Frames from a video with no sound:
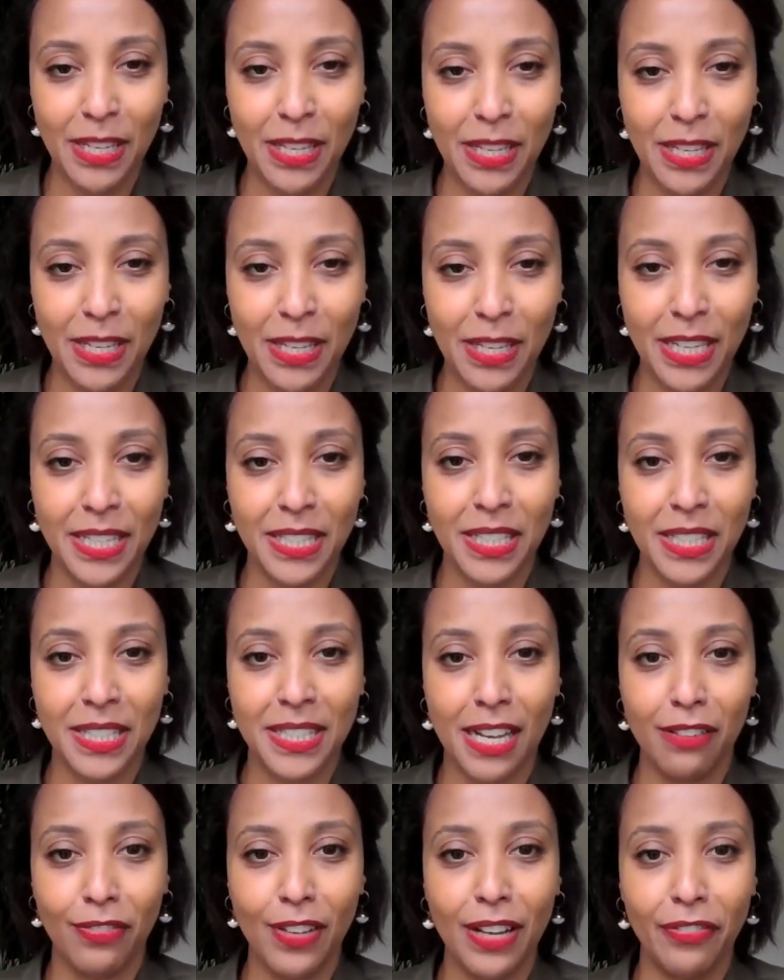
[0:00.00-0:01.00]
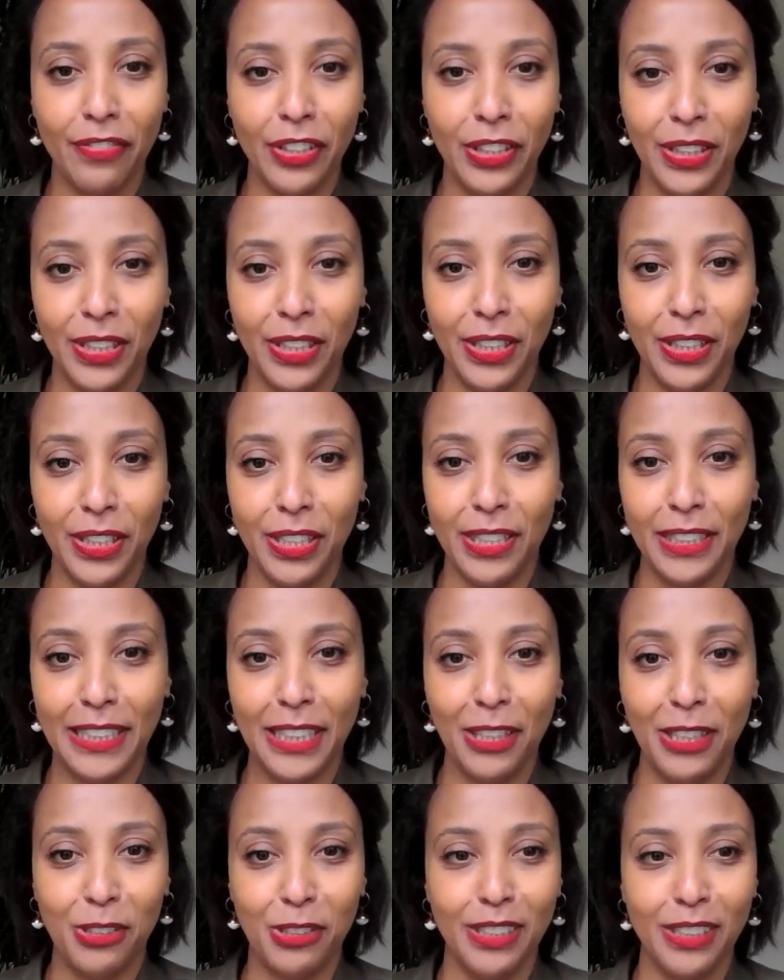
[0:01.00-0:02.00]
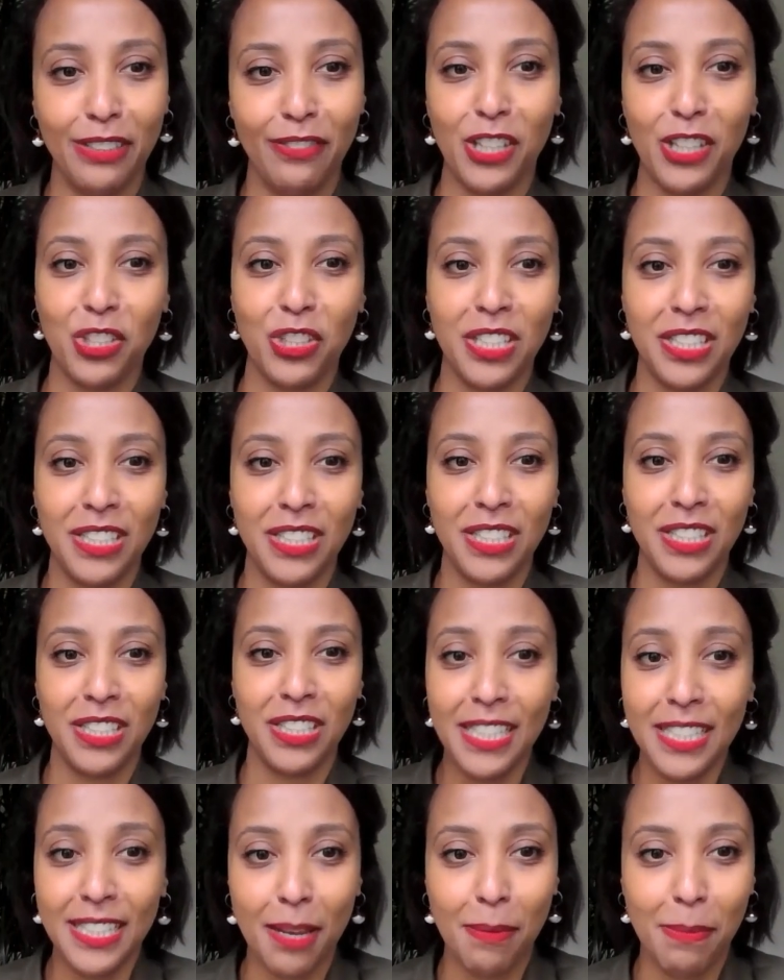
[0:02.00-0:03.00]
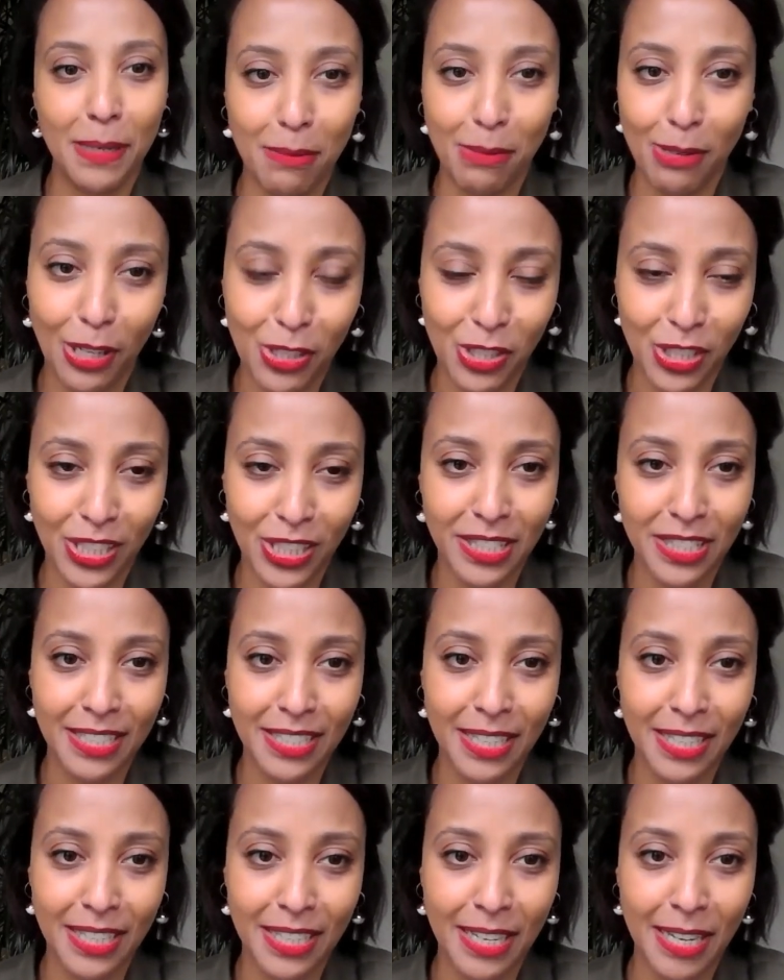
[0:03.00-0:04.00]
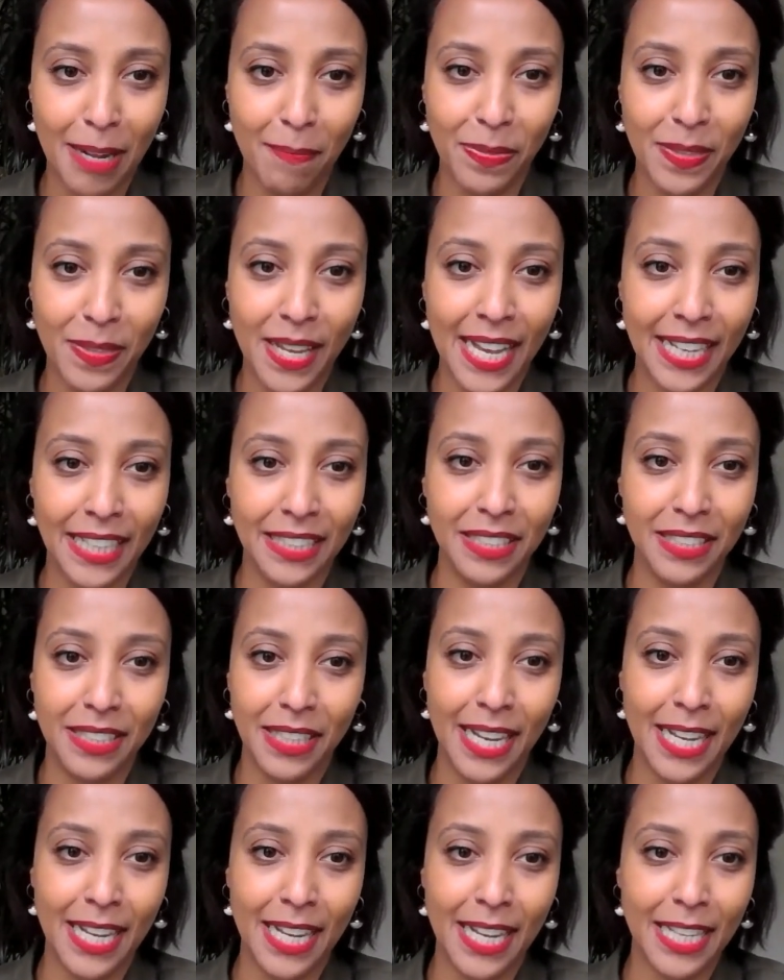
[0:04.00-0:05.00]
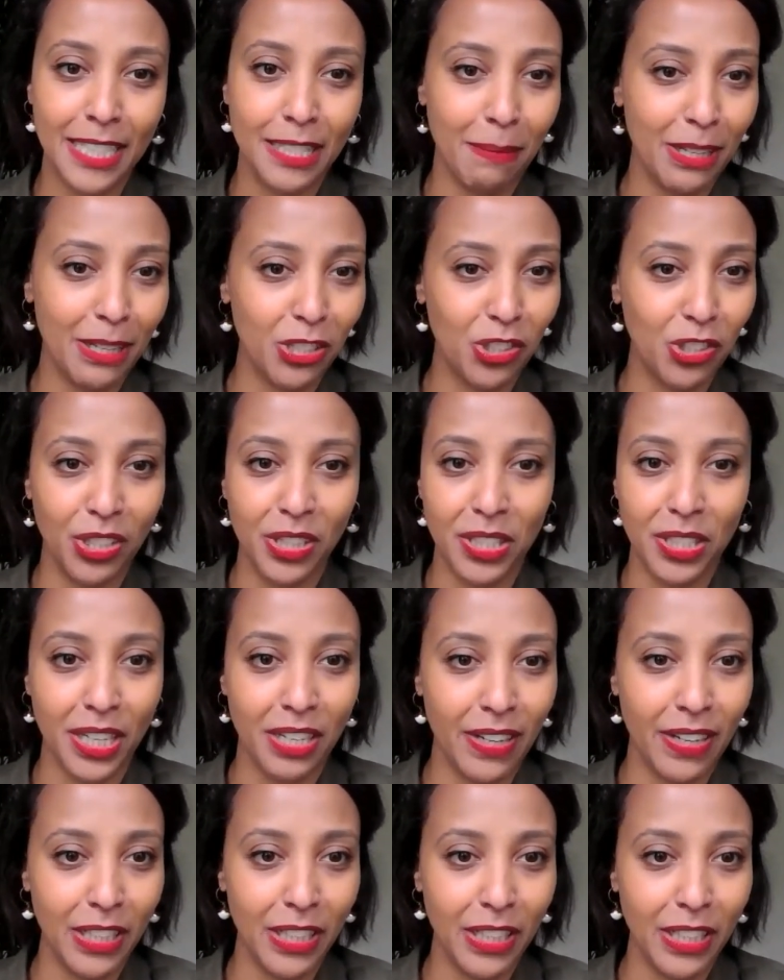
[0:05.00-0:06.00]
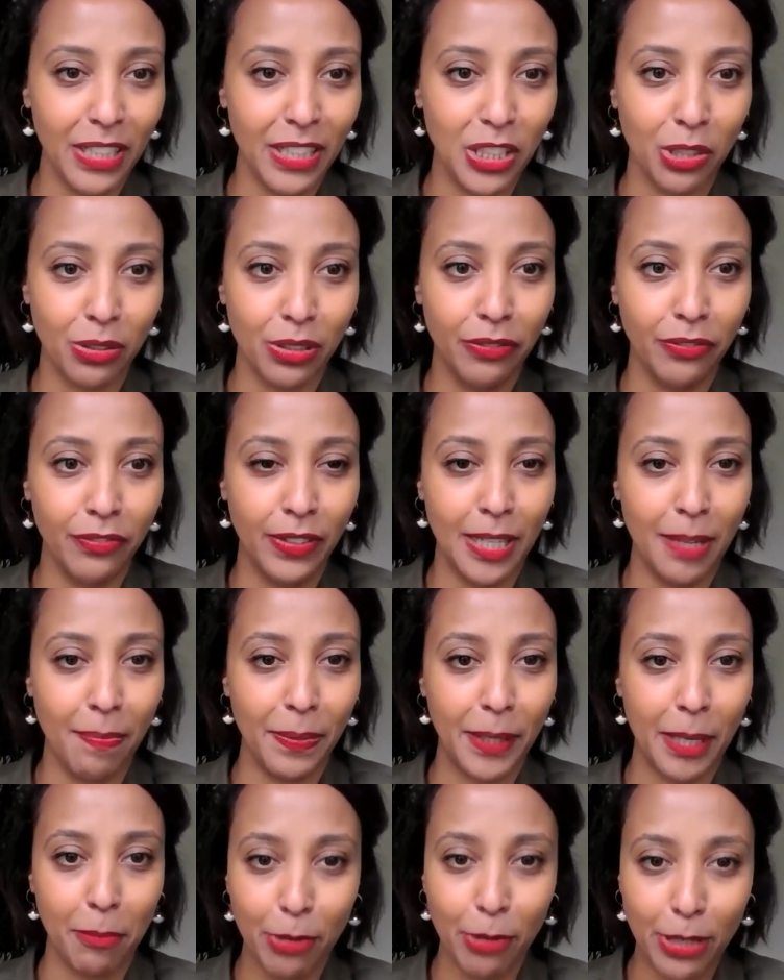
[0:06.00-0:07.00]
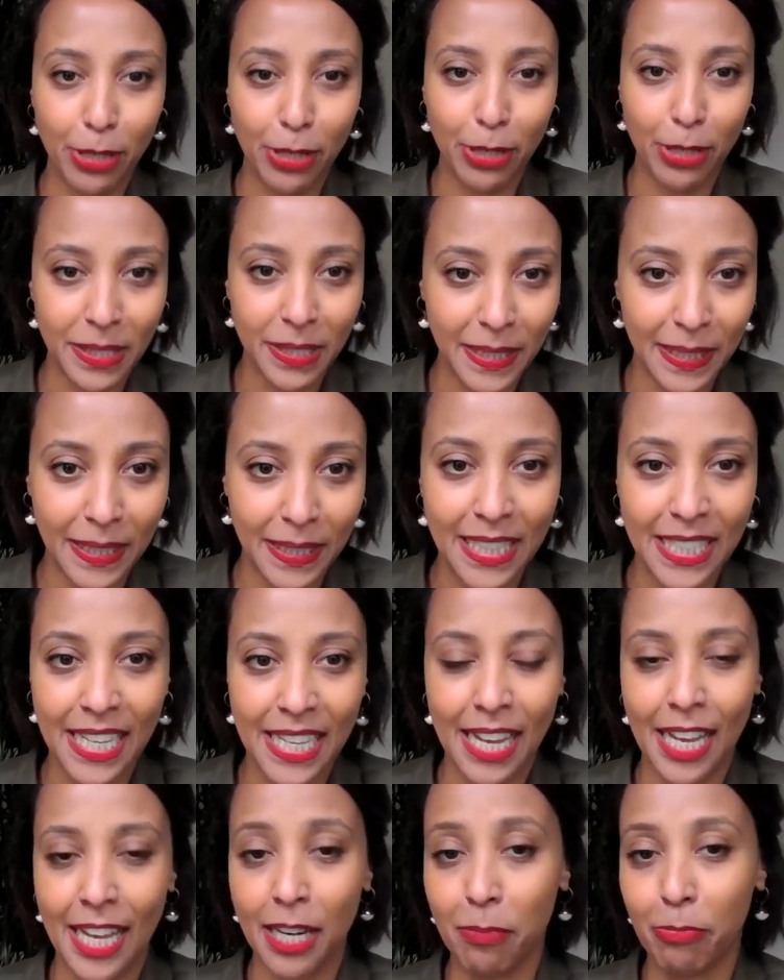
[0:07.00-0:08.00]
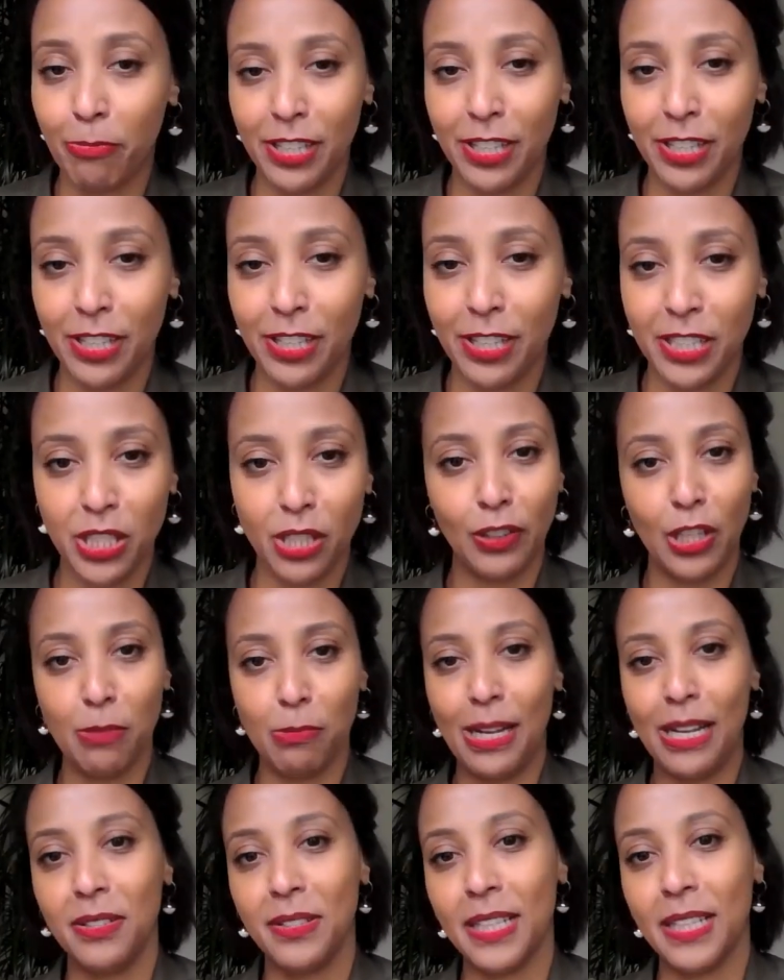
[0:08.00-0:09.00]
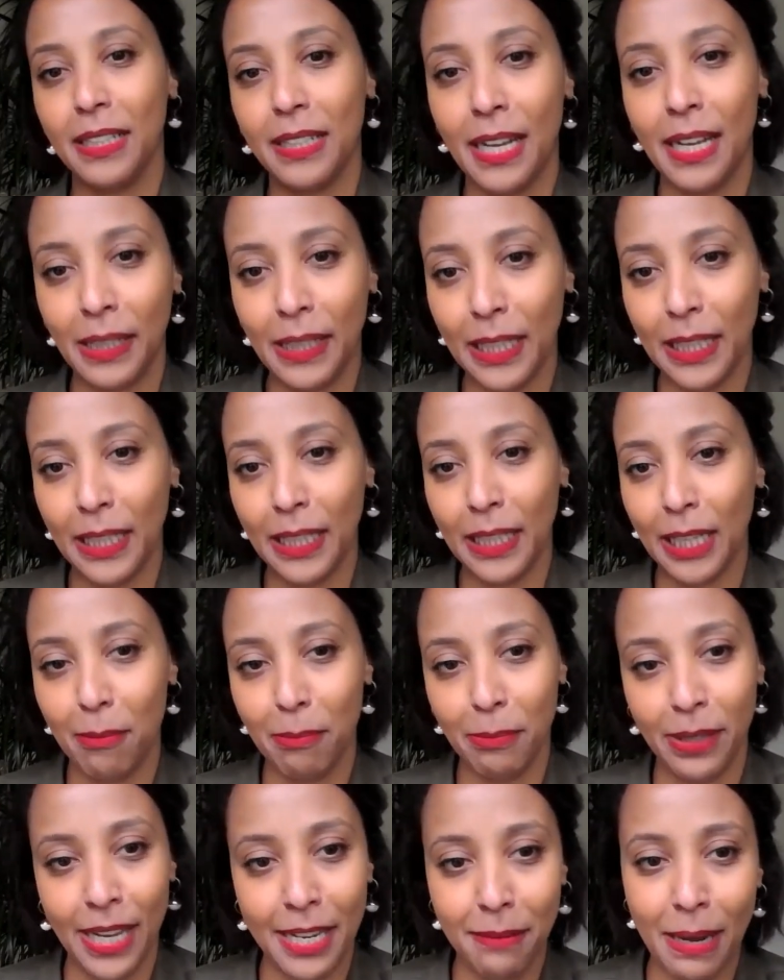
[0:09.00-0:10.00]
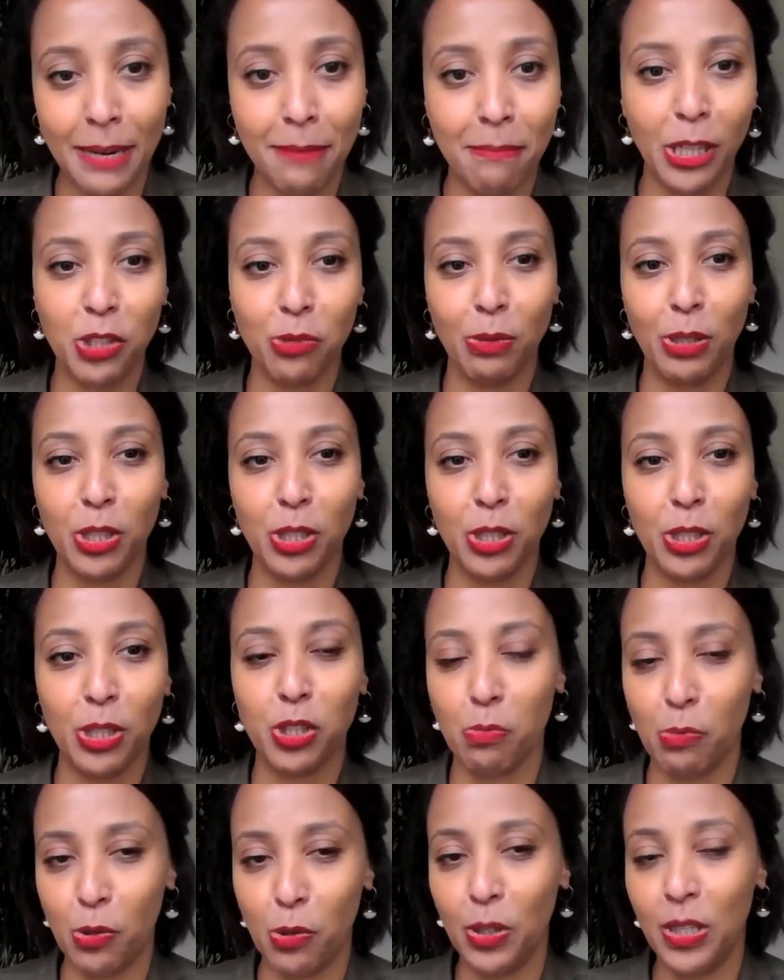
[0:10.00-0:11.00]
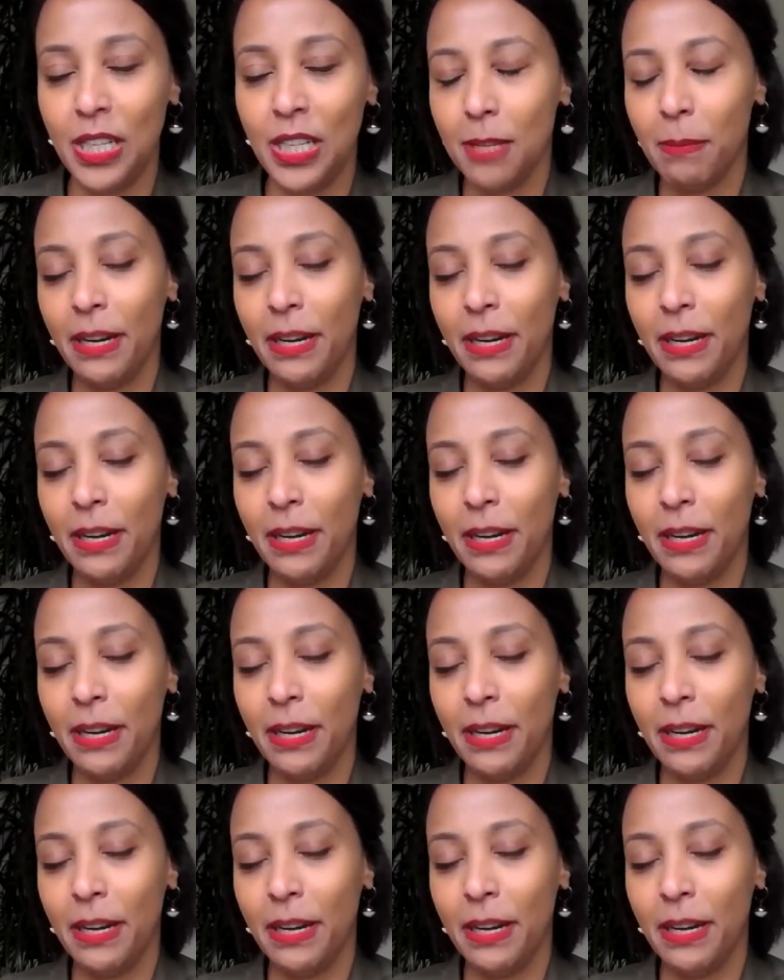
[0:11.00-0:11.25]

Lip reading: He's a South African clinical infectious disease epidemiologist and as mentioned, the director of CAPRISA and a professor of global health at Columbia and much, much more.